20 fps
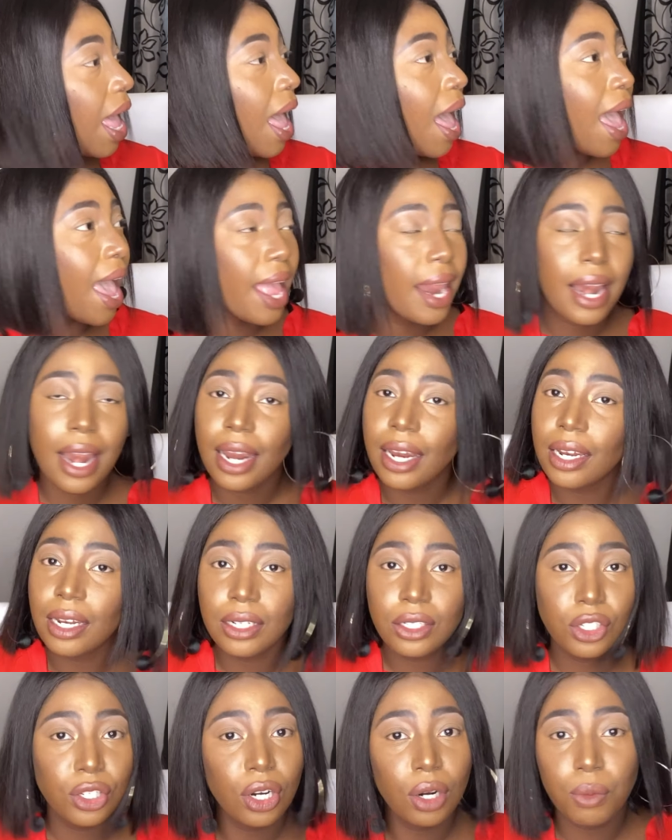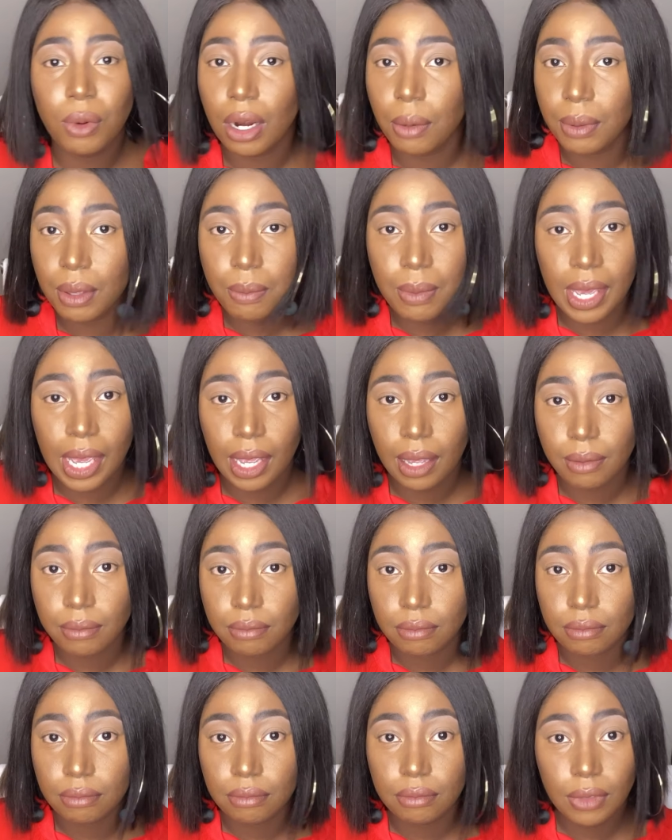and you don't want to be me,
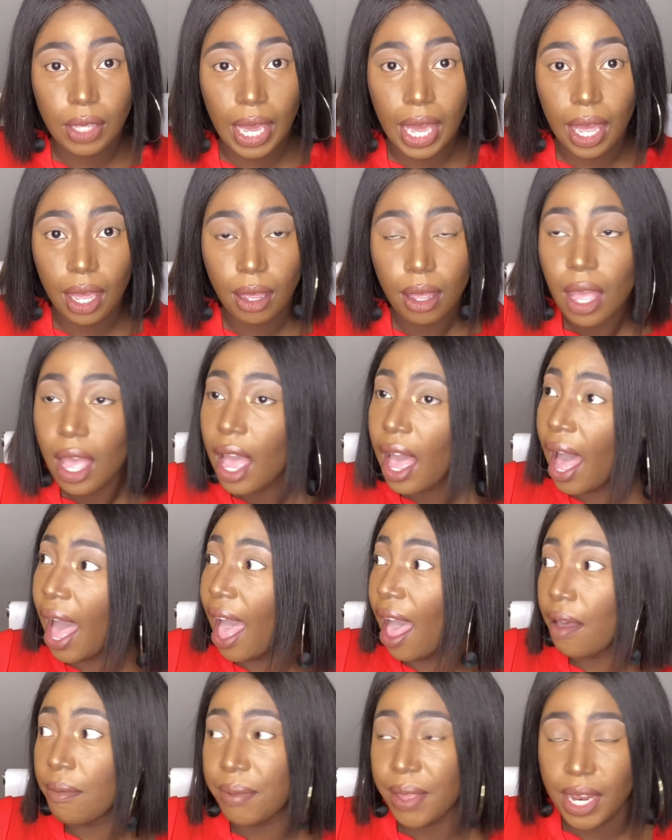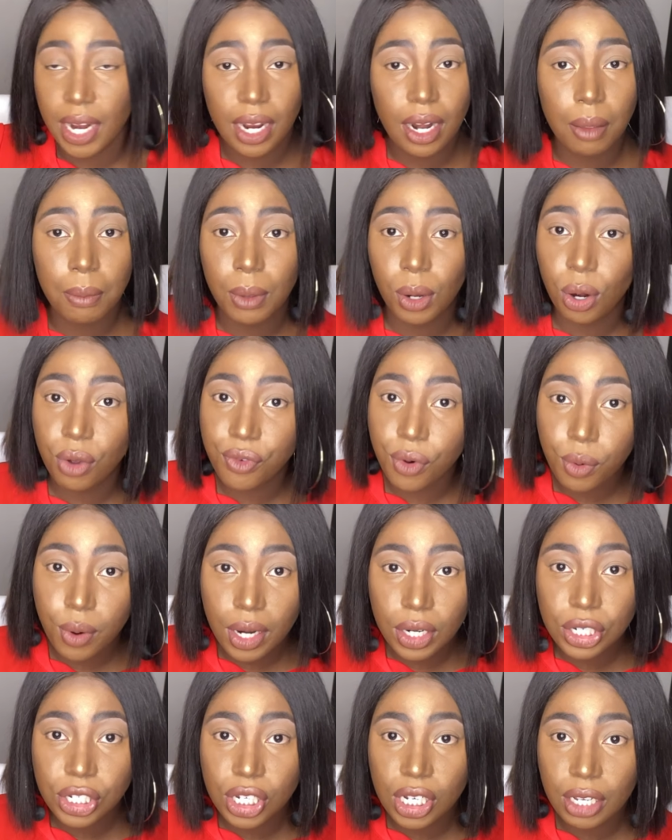okay? I have been in the middle of a
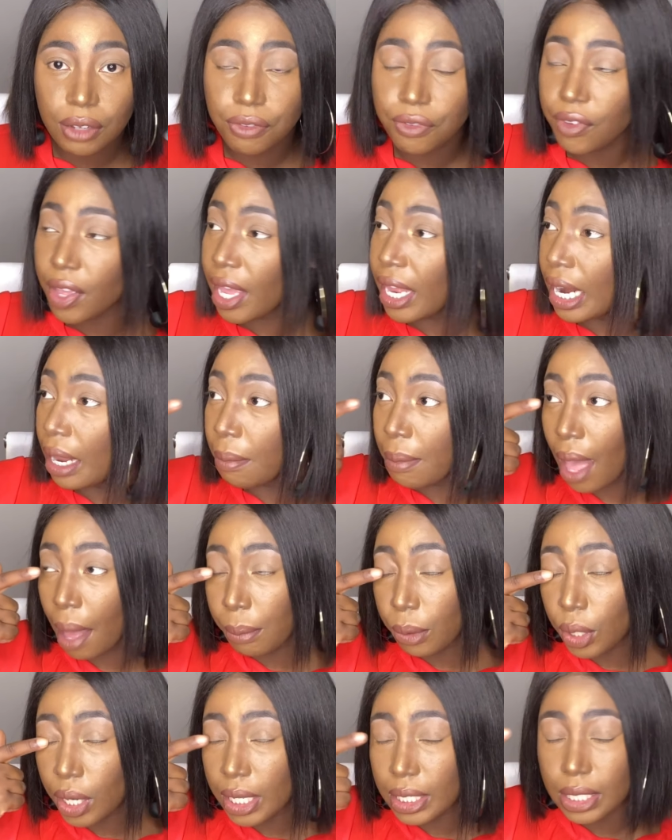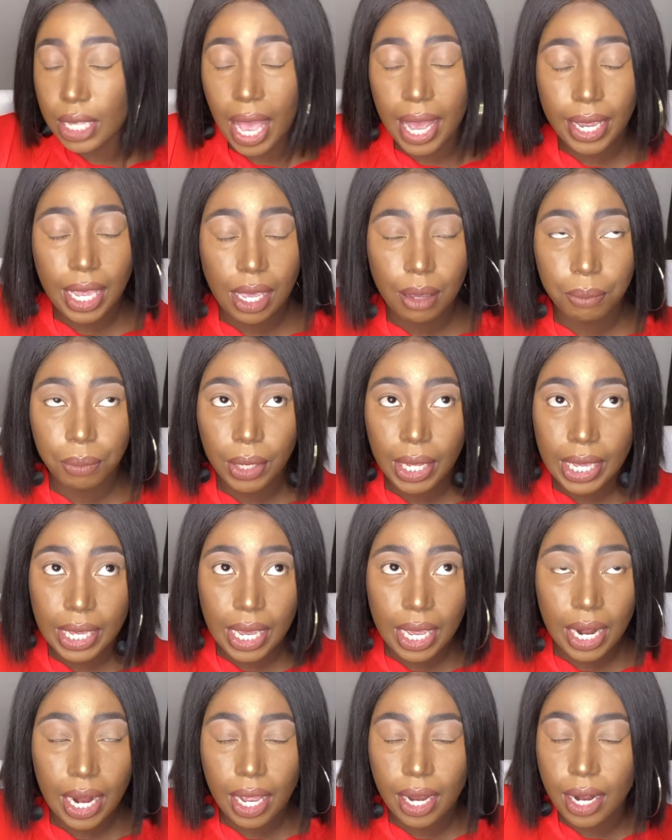work shift, and them bad boys, I keep
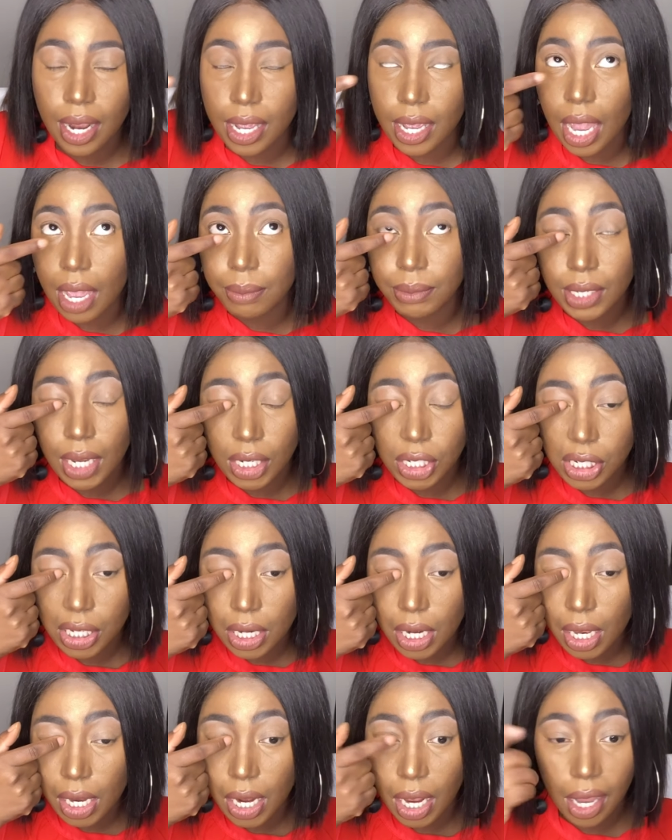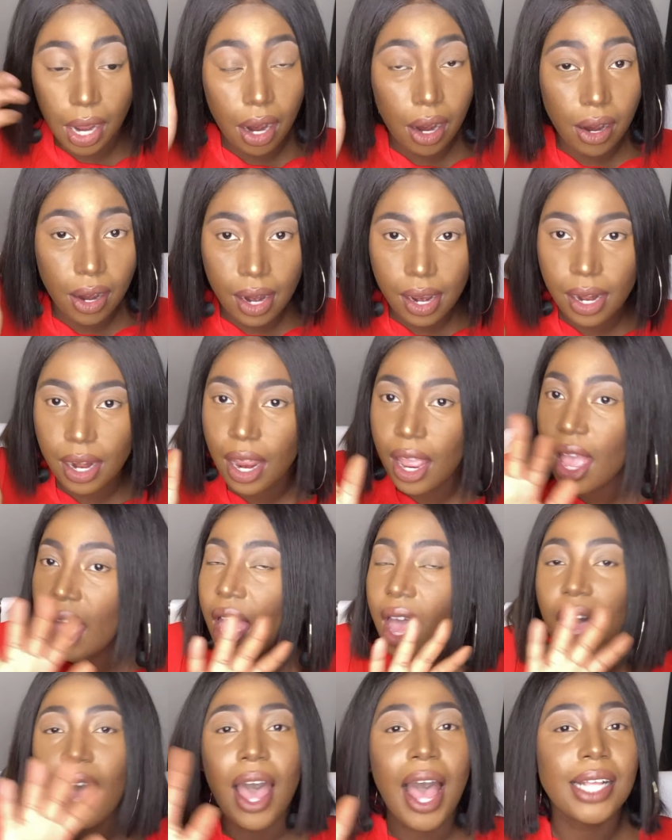blinking and they keep touching and they hurting.
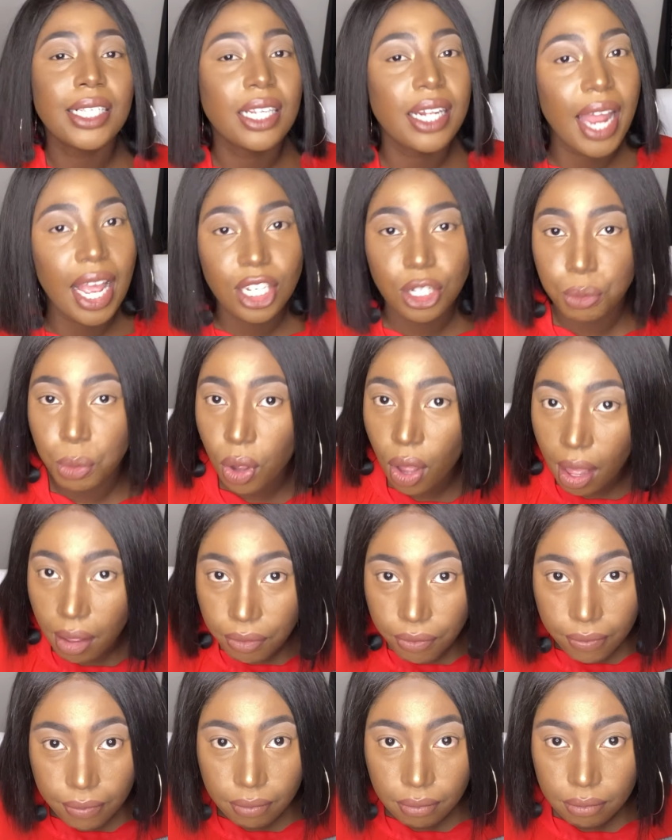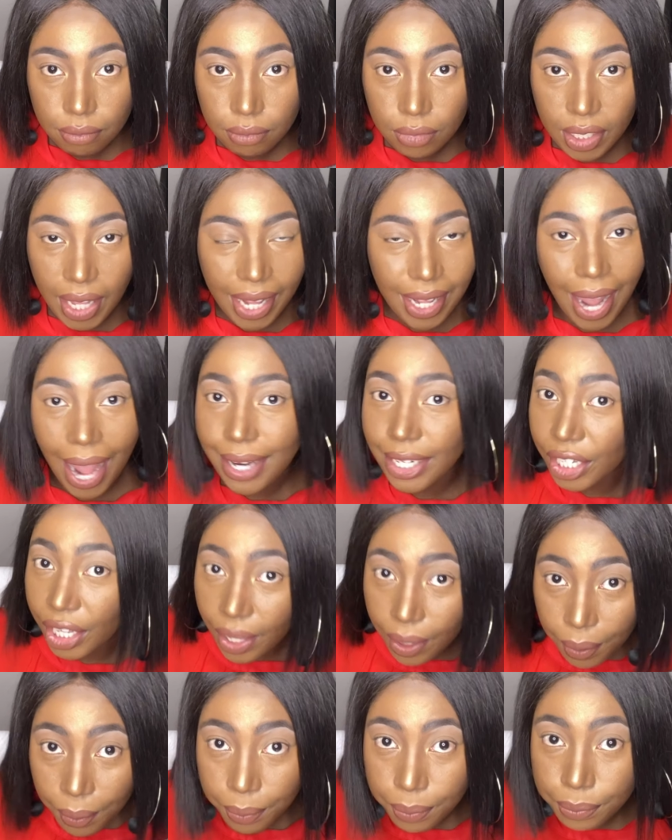I snatch them off. They got to
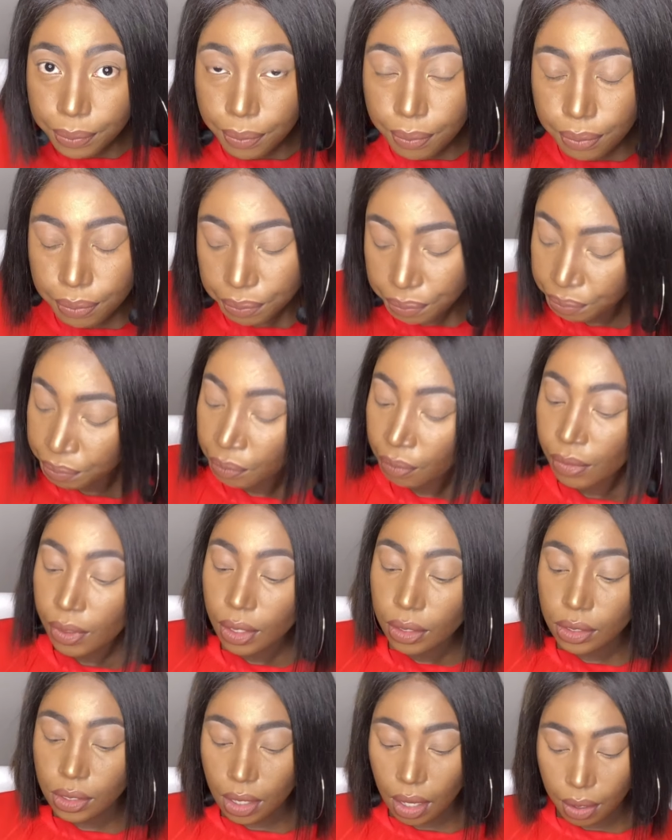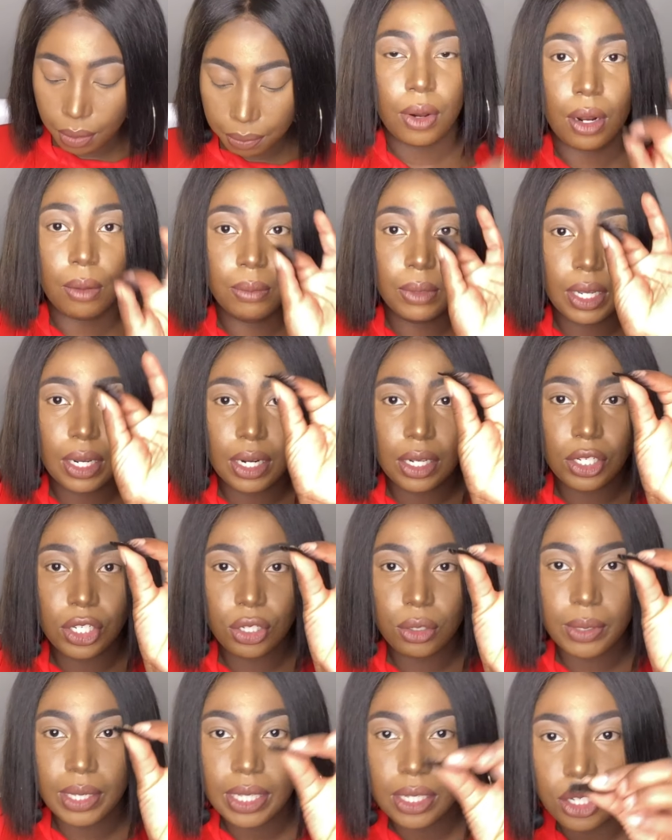go. So what I'm gonna do
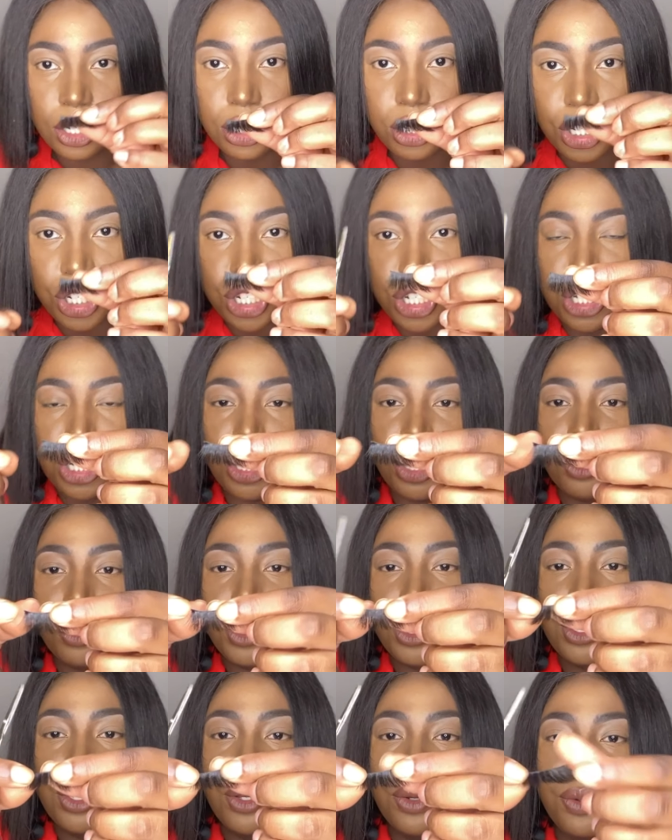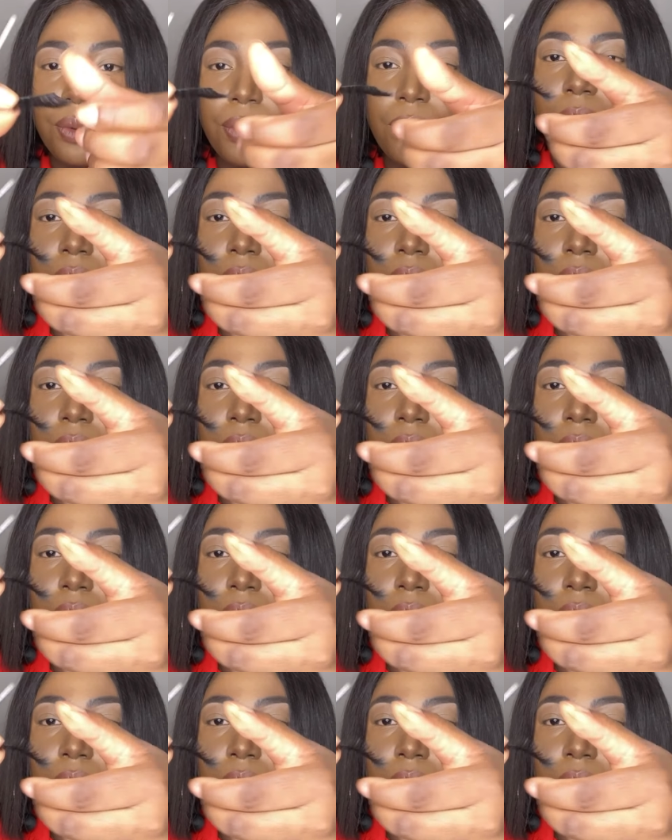is show you.